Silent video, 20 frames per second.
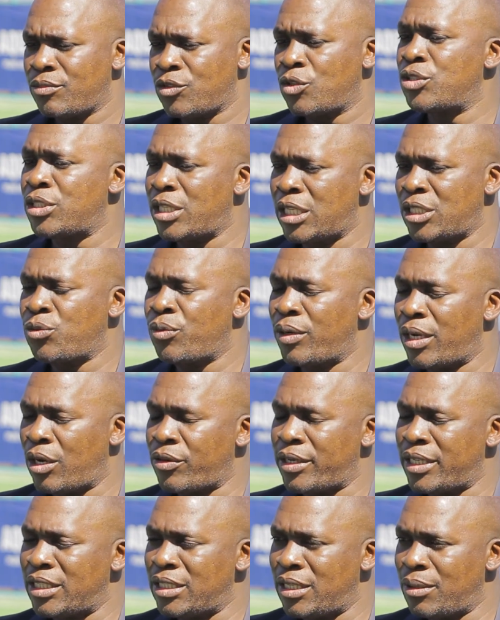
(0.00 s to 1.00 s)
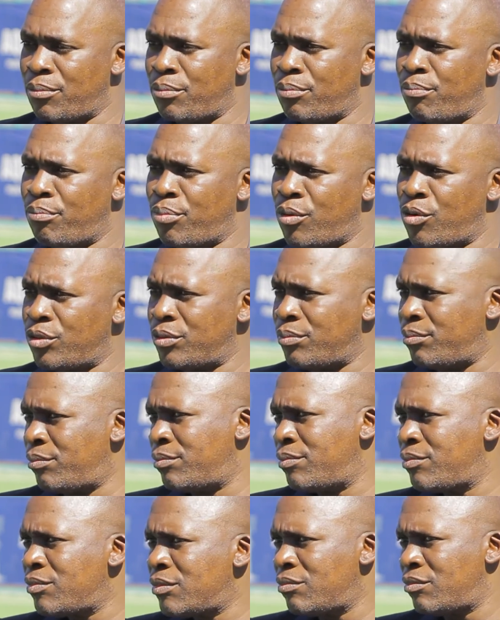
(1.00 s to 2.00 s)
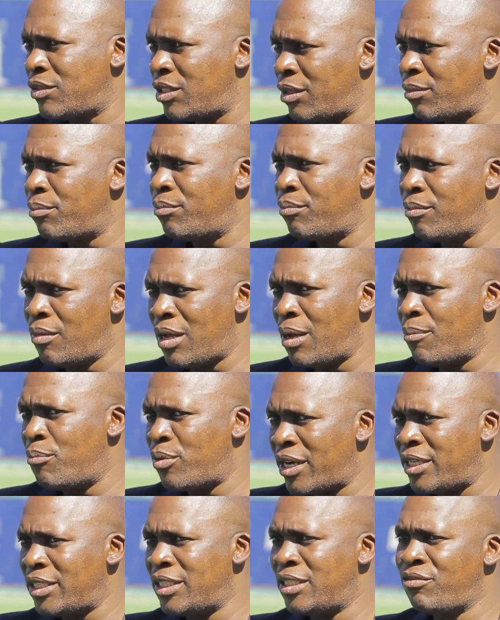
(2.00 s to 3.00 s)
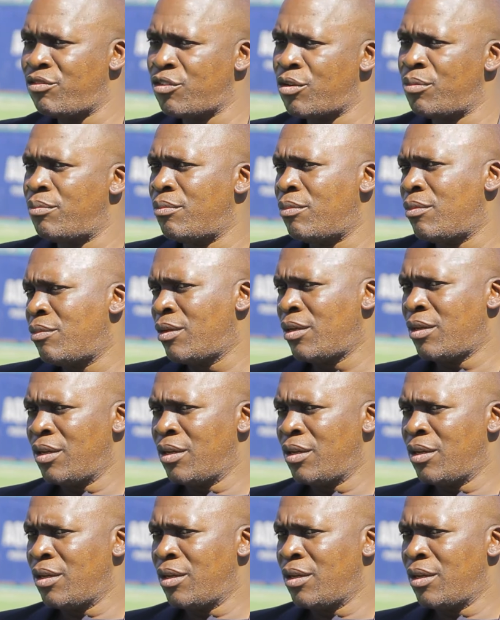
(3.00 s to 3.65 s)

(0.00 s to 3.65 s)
those that were already born, branded from